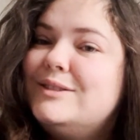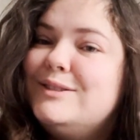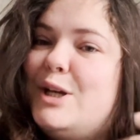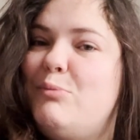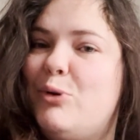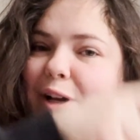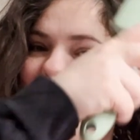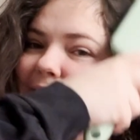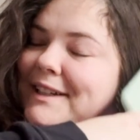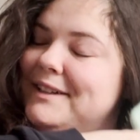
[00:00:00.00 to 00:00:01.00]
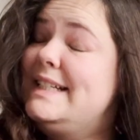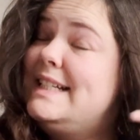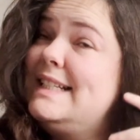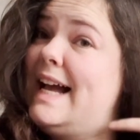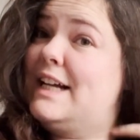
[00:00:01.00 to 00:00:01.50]
Good morning.
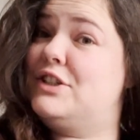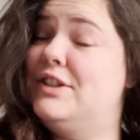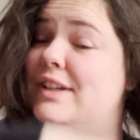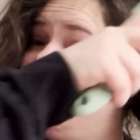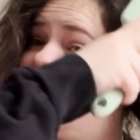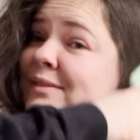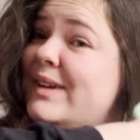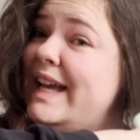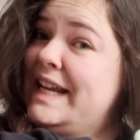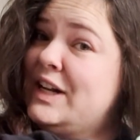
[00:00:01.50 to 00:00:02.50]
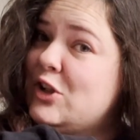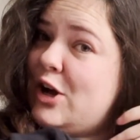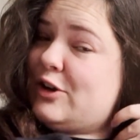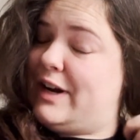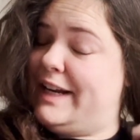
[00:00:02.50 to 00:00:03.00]
It is actually 8
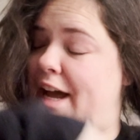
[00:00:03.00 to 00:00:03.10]
o'clock right